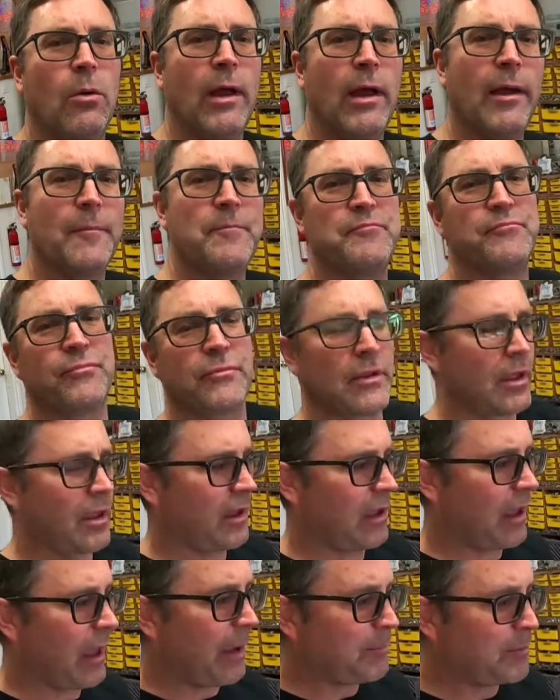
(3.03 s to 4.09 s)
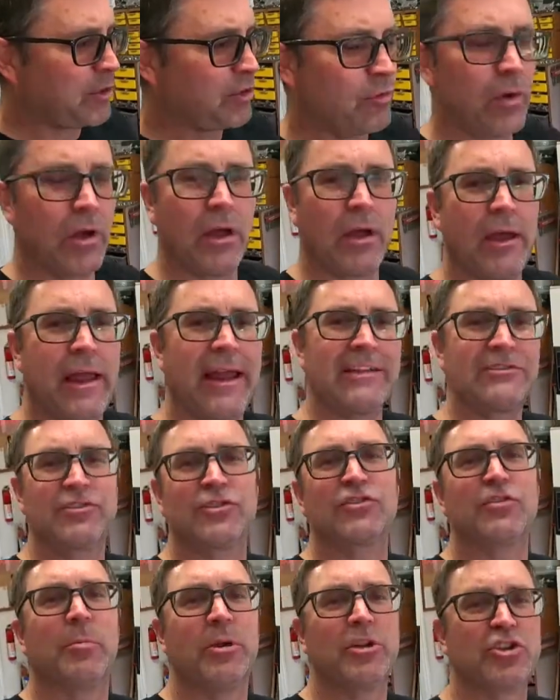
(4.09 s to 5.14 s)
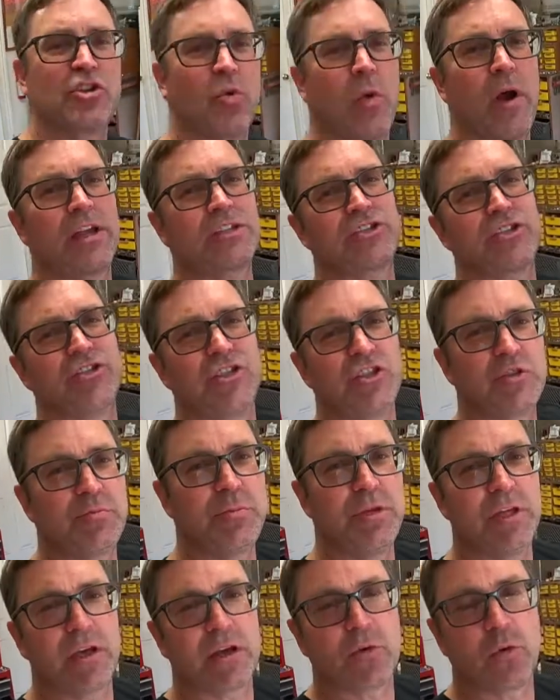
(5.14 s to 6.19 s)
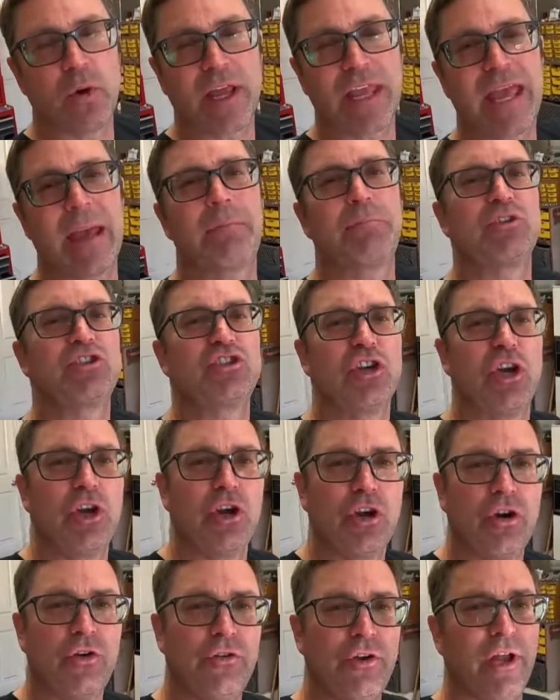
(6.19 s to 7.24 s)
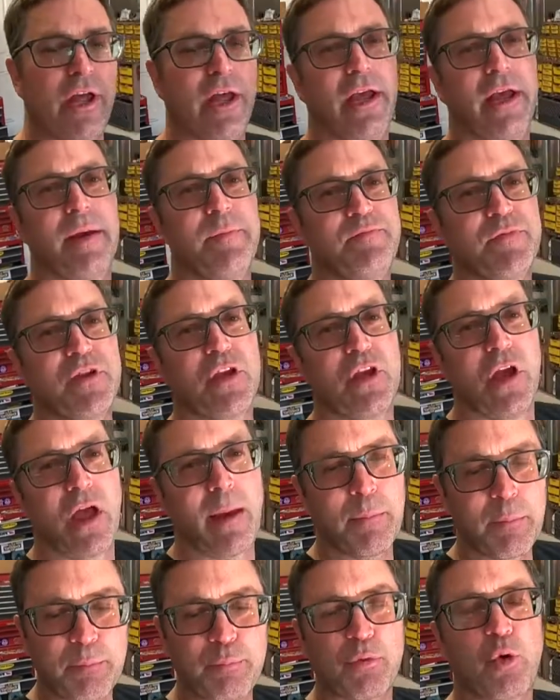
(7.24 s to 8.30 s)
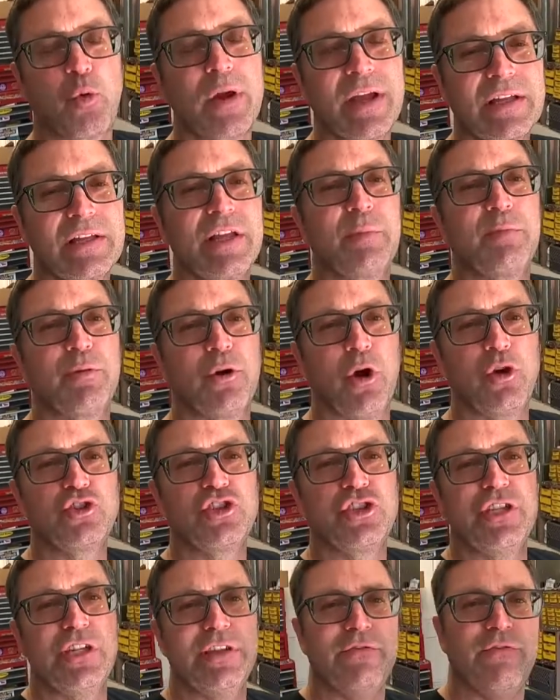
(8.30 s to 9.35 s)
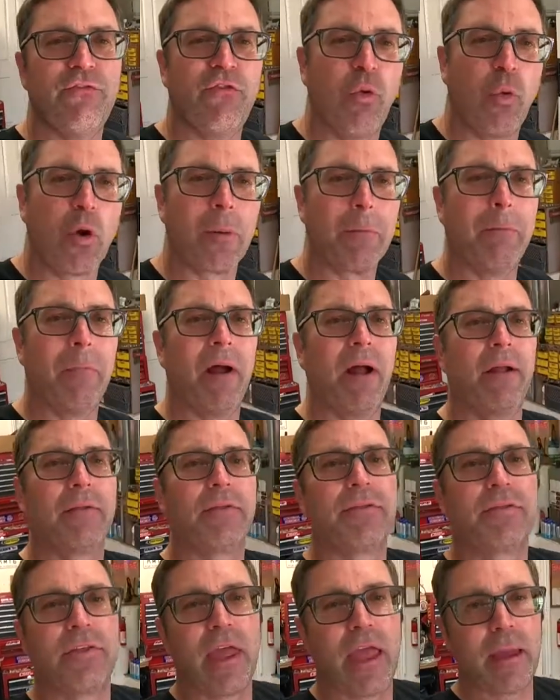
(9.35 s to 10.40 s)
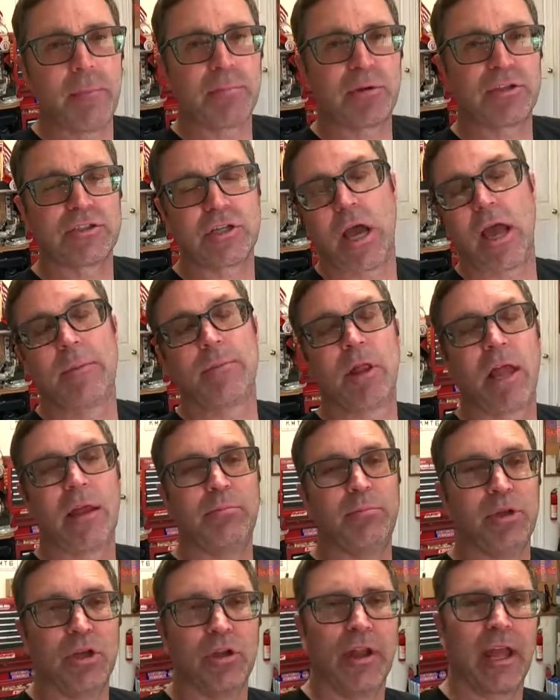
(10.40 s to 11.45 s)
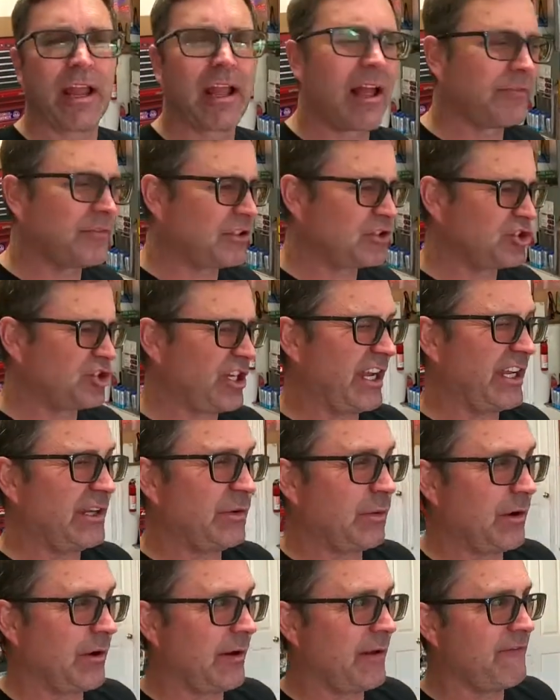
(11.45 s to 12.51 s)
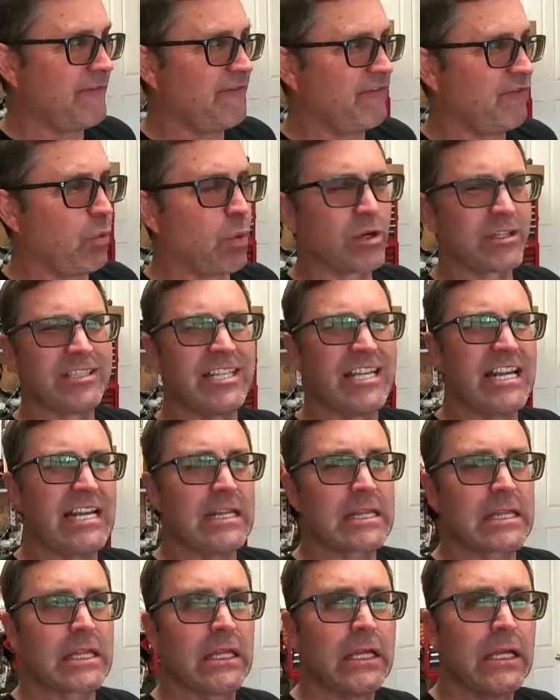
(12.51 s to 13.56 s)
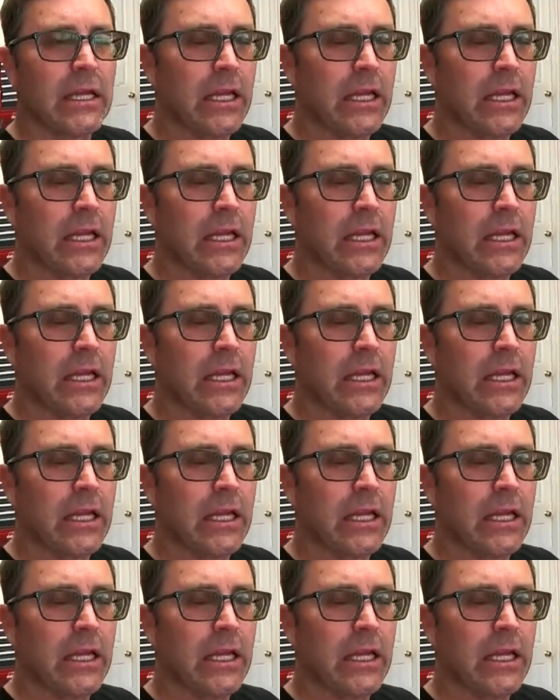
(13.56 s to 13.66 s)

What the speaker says: Well, I'm going to answer a bunch of questions. This will be a quick episode. I'm quickly approaching the 4-month timeline build. I got this January 14th,